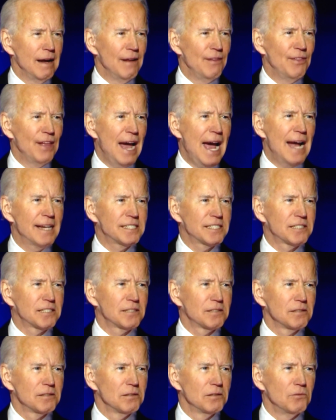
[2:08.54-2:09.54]
And
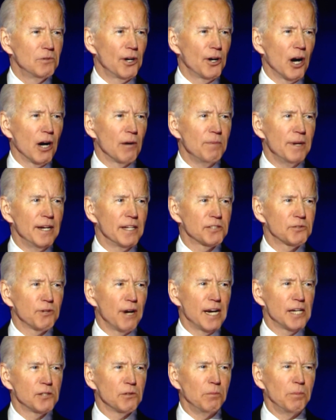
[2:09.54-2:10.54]
that's what our
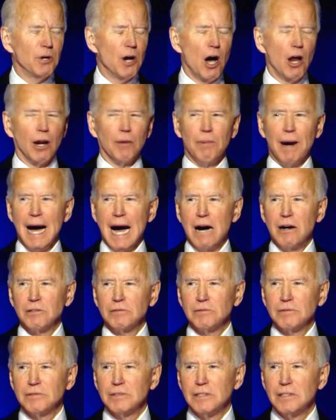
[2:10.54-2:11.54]
administration will be all about.
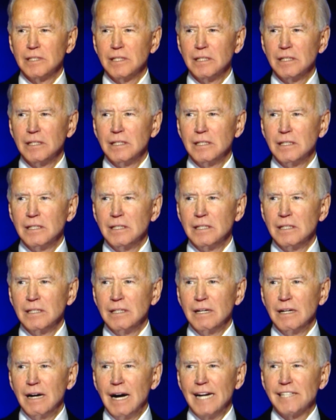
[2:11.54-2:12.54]

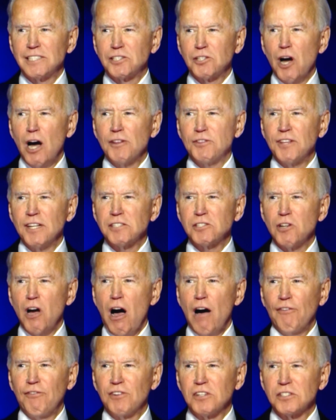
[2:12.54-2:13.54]
I sought this
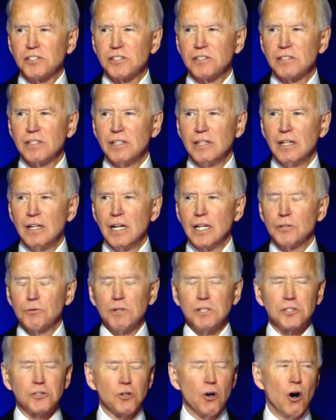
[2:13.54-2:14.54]
office to
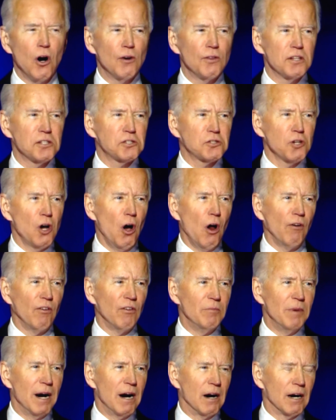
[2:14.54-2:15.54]
restore the soul of
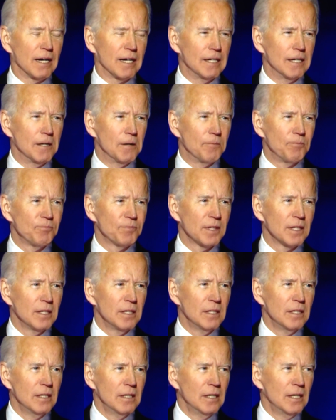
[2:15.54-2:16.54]
America,
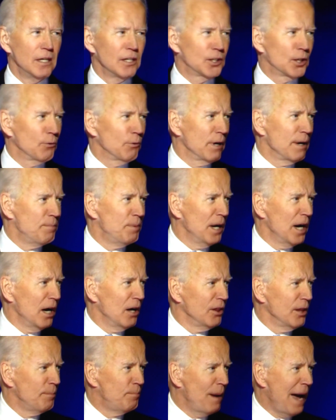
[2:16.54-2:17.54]
to
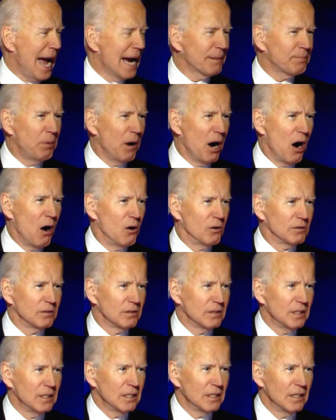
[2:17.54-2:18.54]
rebuild the backbone
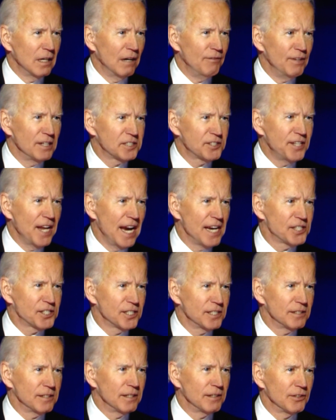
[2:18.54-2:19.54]
of this
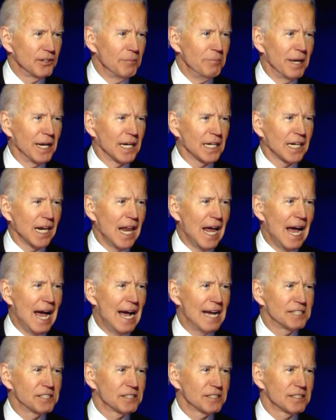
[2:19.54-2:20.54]
nation, the middle
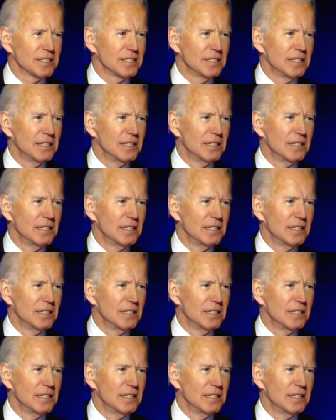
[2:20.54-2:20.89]
class,